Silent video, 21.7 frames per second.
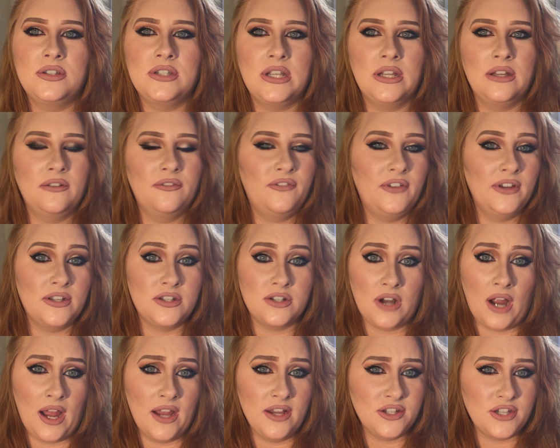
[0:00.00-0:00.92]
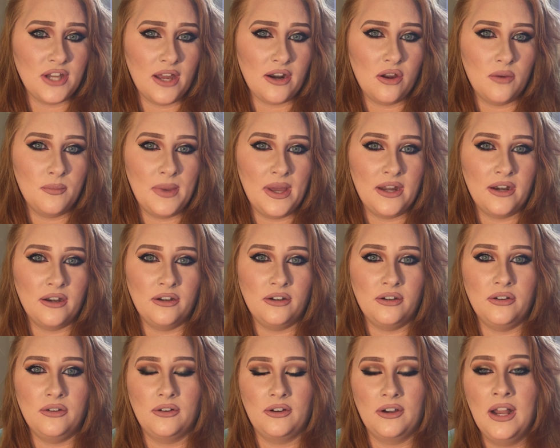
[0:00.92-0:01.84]
to fix your eyeshadow
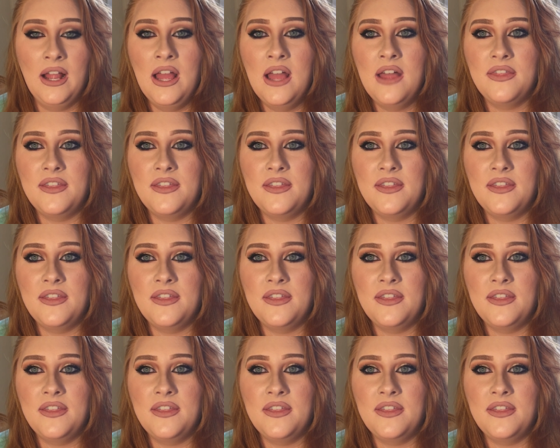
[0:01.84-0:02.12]
better or